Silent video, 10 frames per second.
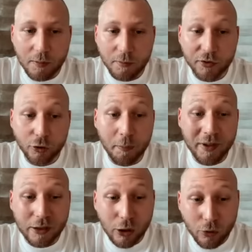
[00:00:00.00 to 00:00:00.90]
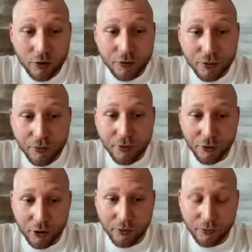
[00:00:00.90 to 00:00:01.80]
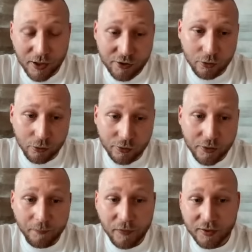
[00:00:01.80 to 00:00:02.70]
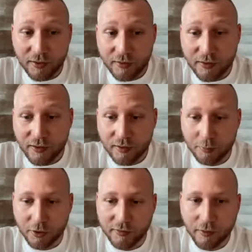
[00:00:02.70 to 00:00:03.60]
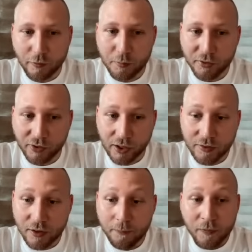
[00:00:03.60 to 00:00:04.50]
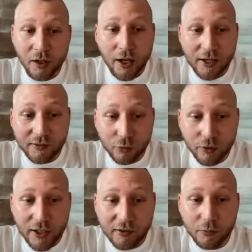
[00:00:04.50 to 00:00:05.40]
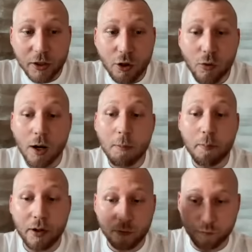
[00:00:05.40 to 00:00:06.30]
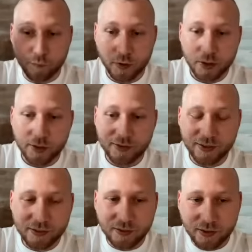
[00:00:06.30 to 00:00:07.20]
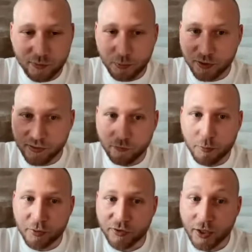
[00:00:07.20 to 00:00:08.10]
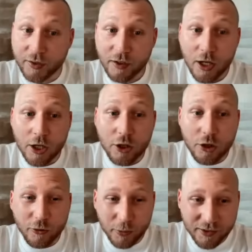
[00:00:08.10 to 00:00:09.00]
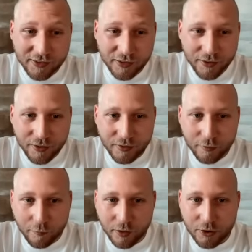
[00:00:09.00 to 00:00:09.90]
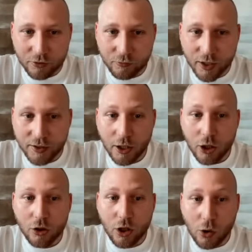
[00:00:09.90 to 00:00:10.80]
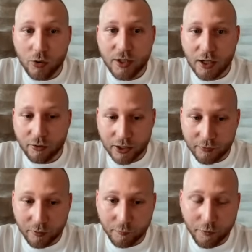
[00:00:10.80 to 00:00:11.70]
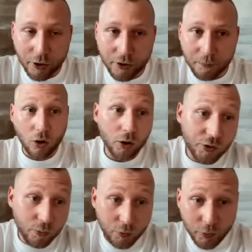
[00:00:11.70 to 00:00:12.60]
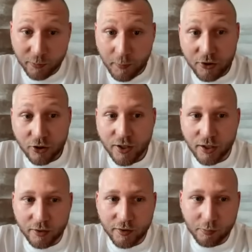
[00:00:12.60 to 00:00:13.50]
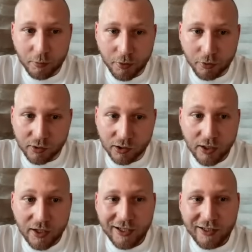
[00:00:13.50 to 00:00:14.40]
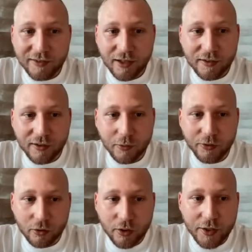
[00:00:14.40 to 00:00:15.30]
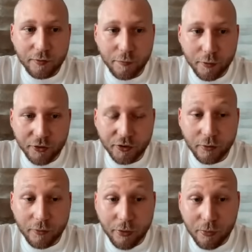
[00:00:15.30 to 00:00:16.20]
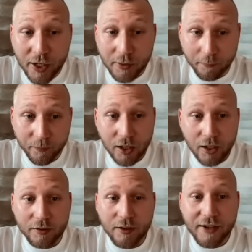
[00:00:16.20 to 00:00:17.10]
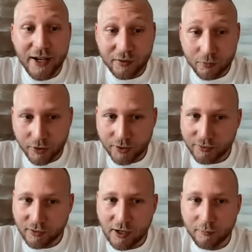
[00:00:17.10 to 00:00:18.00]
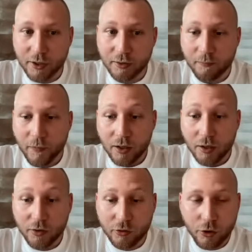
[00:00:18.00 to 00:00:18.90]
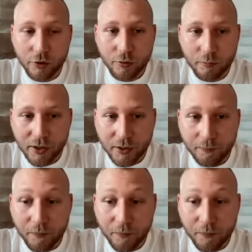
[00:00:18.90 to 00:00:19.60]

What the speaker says: So below the 2/3 threshold, 66.7%. As soon as we go above 66.7%, you will see this inflation rate go down even further. Also, what was mentioned here in this proposal is that this was only the first of three. The next one that is coming is going to be